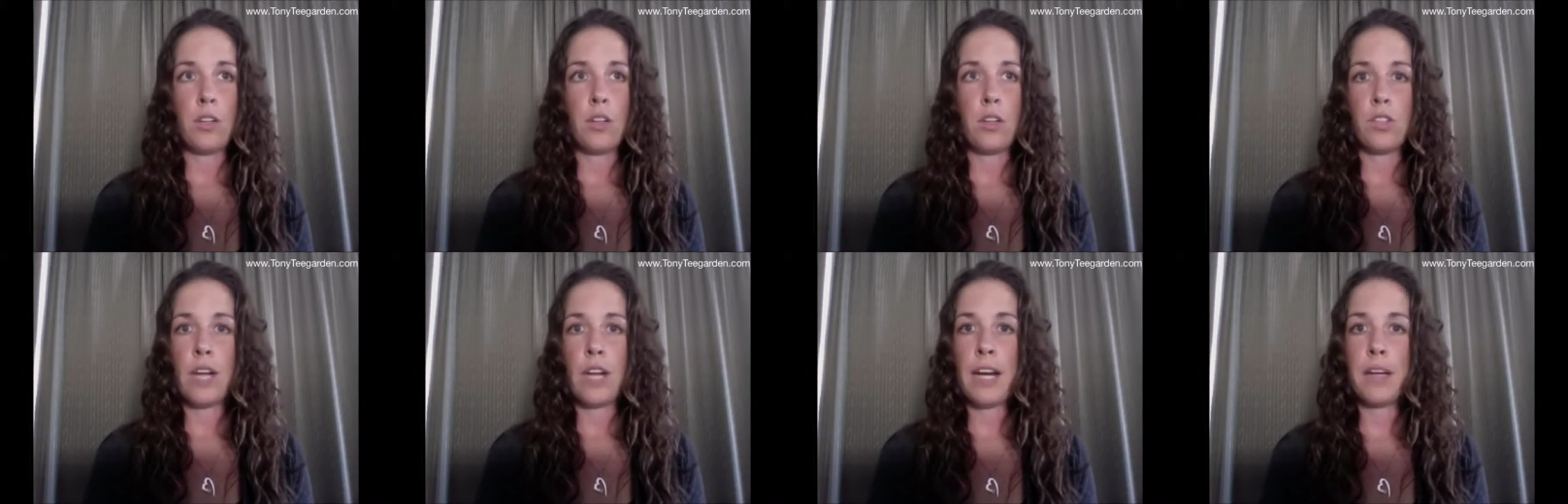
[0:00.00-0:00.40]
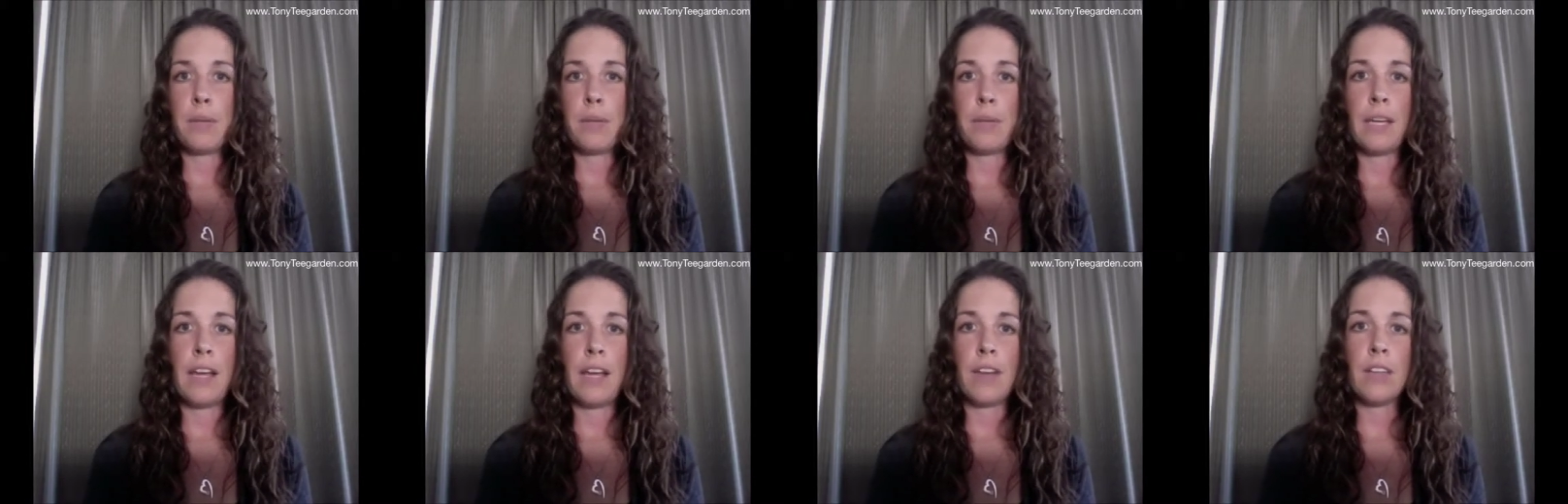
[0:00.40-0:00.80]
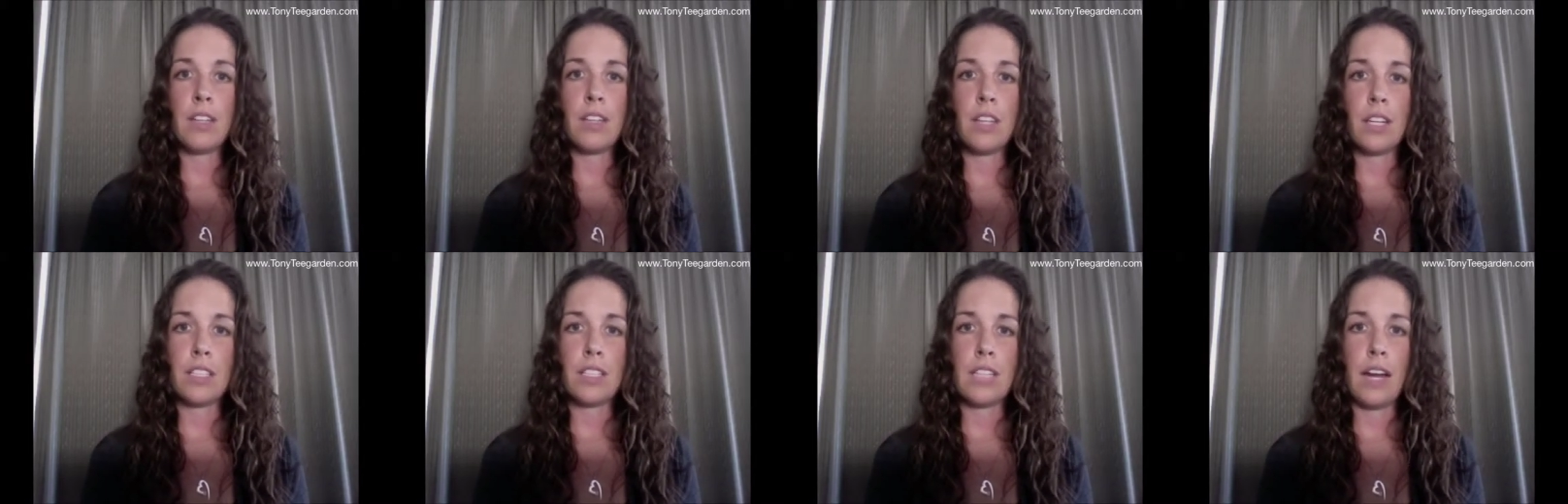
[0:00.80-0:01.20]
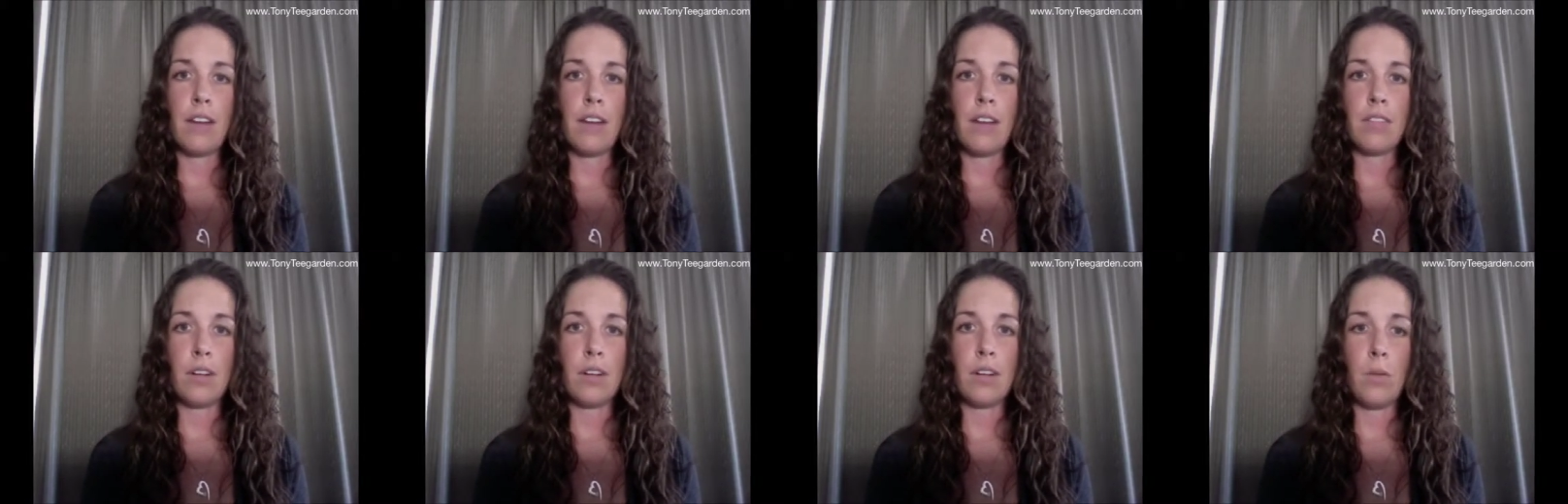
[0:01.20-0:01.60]
trying to be everything to
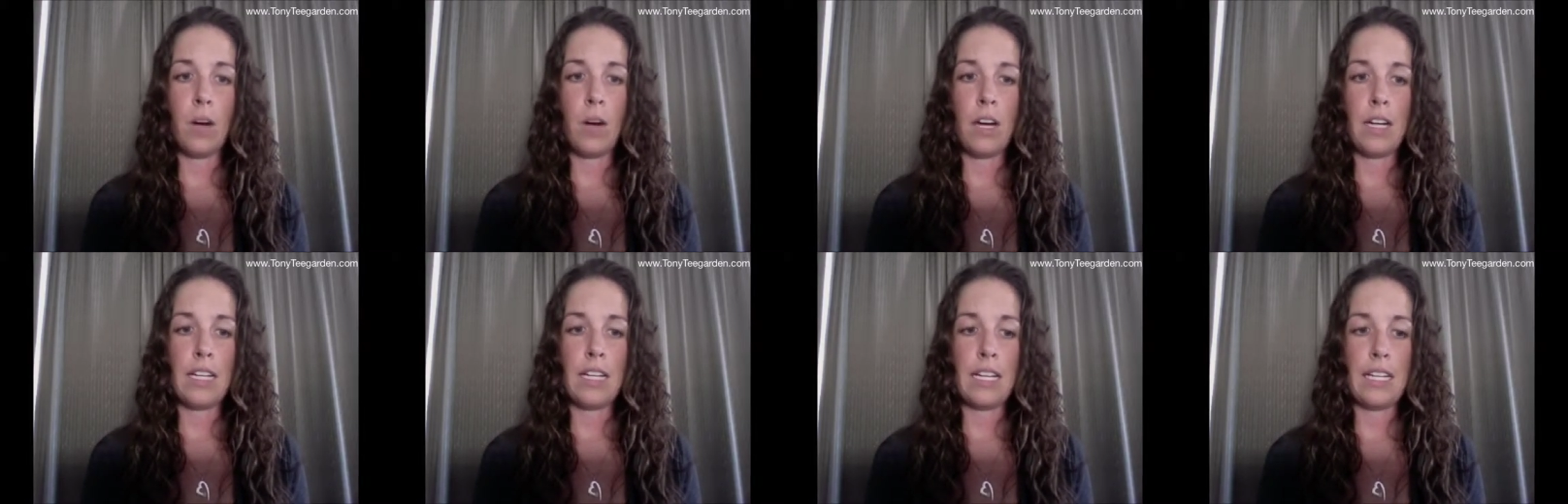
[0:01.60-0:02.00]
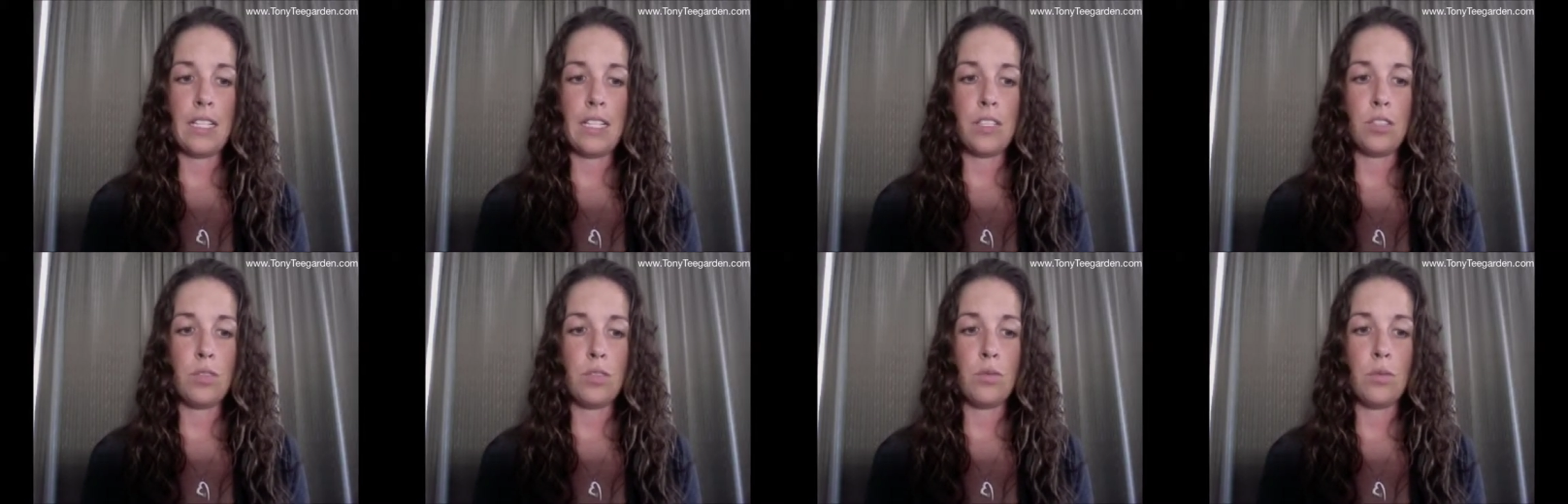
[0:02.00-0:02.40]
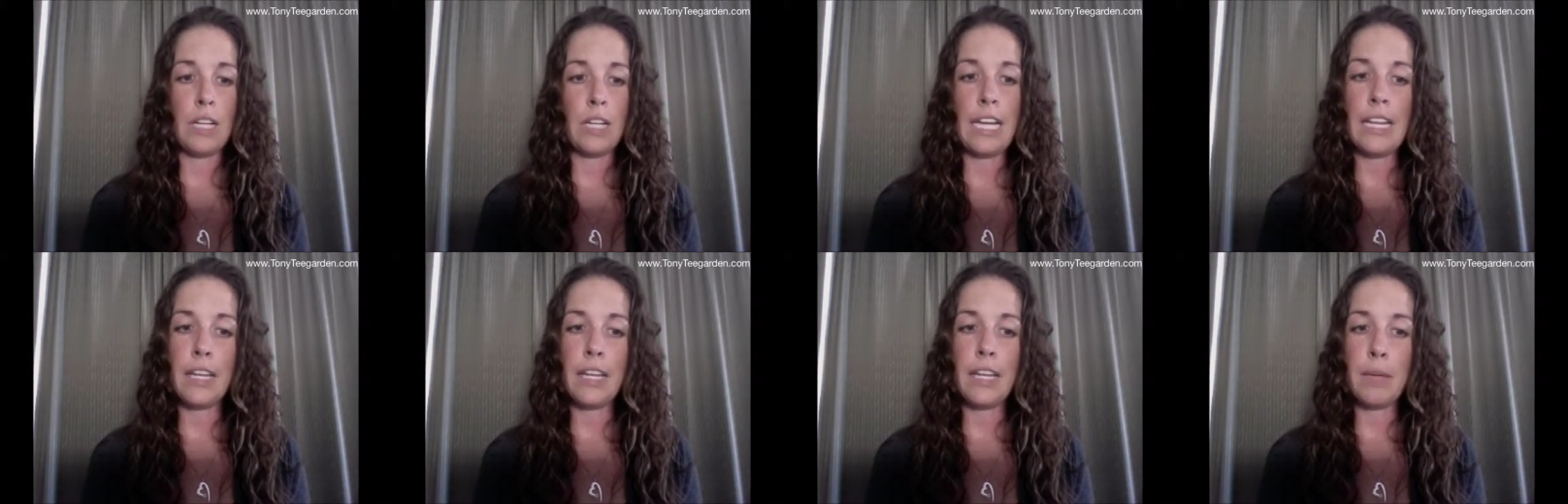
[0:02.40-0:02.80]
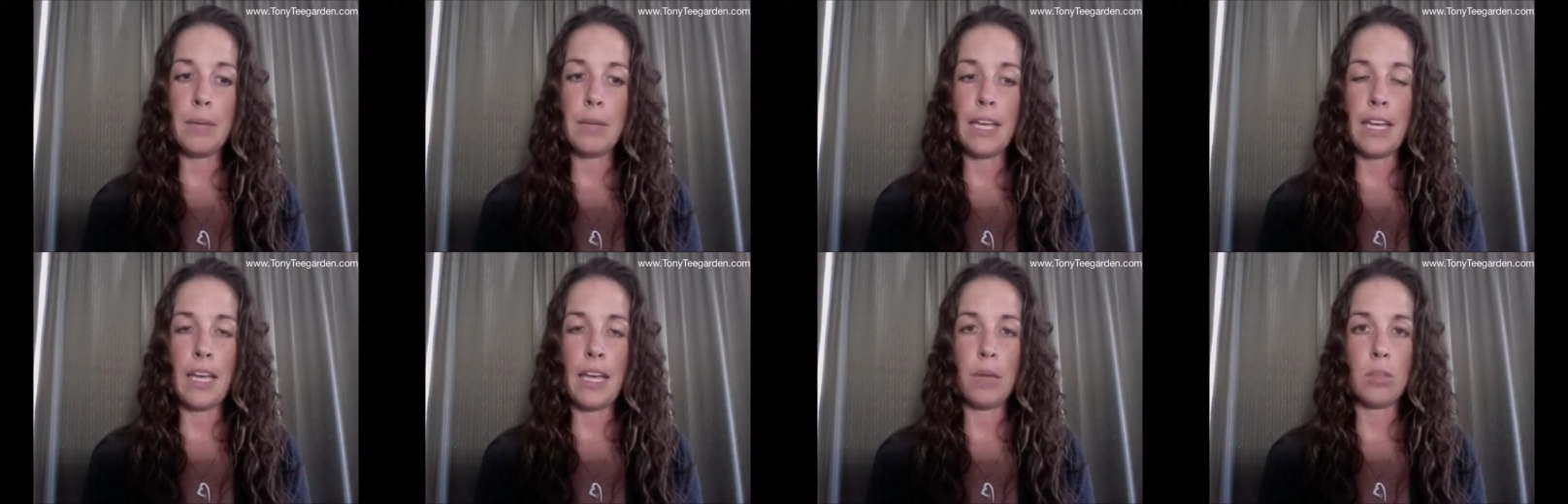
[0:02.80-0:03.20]
everyone into really
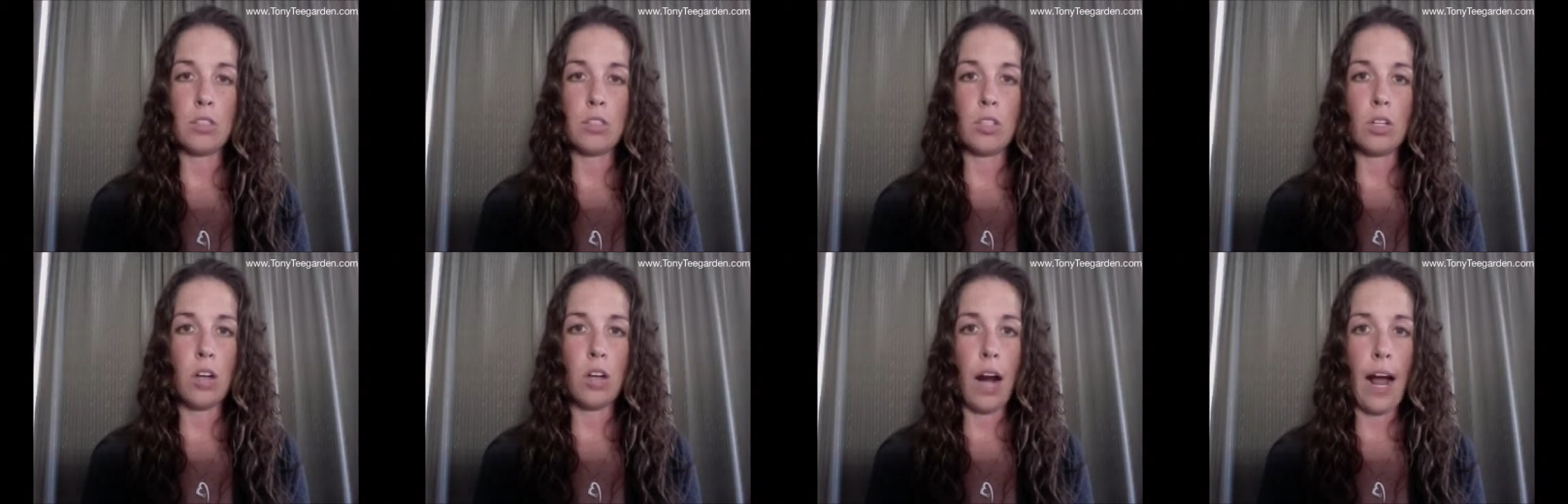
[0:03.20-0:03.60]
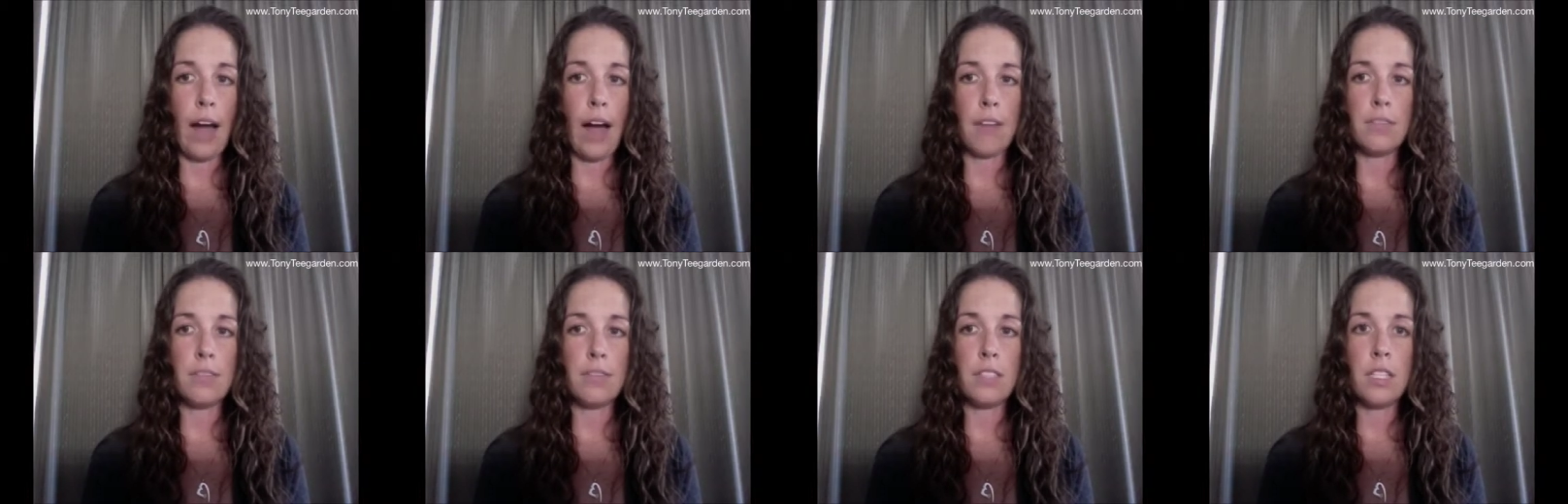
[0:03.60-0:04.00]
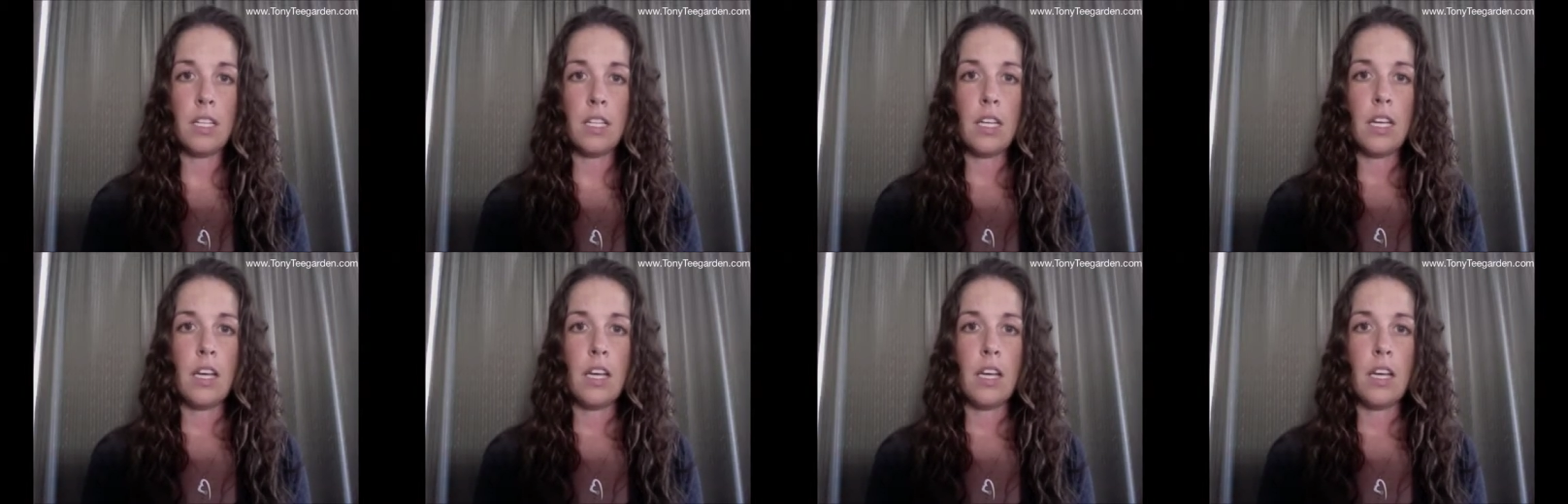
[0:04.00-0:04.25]
being able to craft